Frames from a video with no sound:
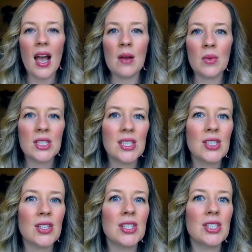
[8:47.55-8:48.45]
And once I
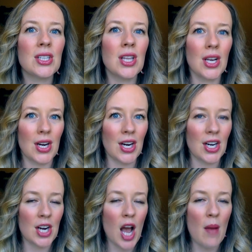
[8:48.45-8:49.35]
started to
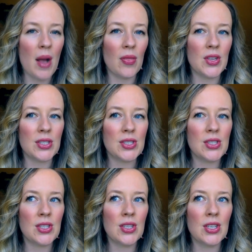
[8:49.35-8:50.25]
learn about
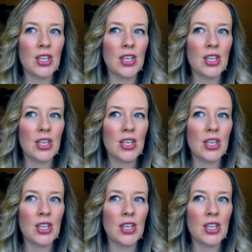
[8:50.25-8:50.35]
this